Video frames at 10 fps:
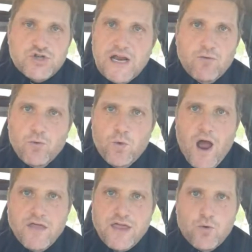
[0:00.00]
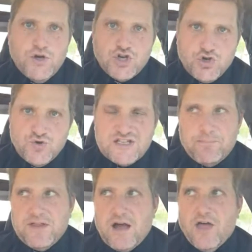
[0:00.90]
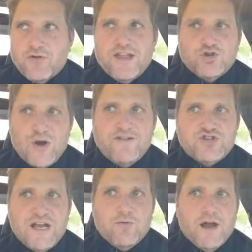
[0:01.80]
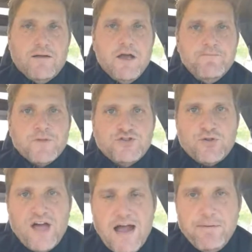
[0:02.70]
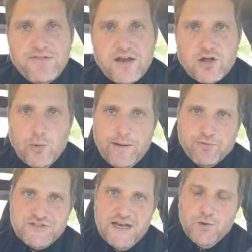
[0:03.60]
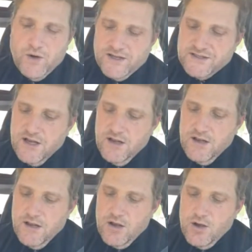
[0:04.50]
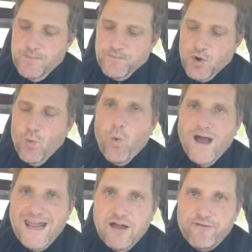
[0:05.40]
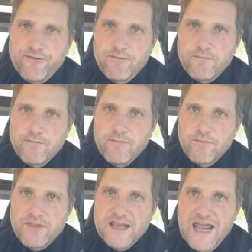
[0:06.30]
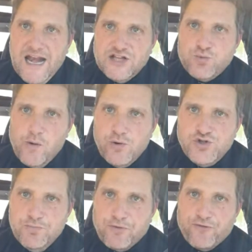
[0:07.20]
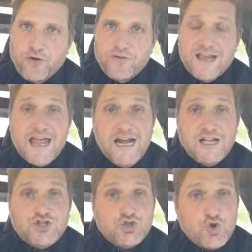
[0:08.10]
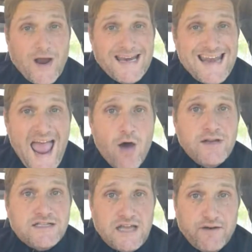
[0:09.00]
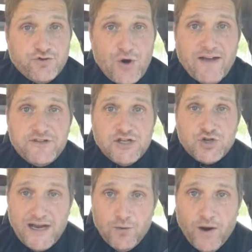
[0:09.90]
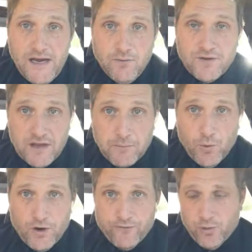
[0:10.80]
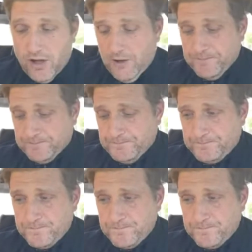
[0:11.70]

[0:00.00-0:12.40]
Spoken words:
Shane, I think we should do something other than draft Shane Wright. So the hypothetical we presented was, what if the Canadians, what would you prefer? The Canadians trade down instead of drafting Shane Wright with number 1 overall?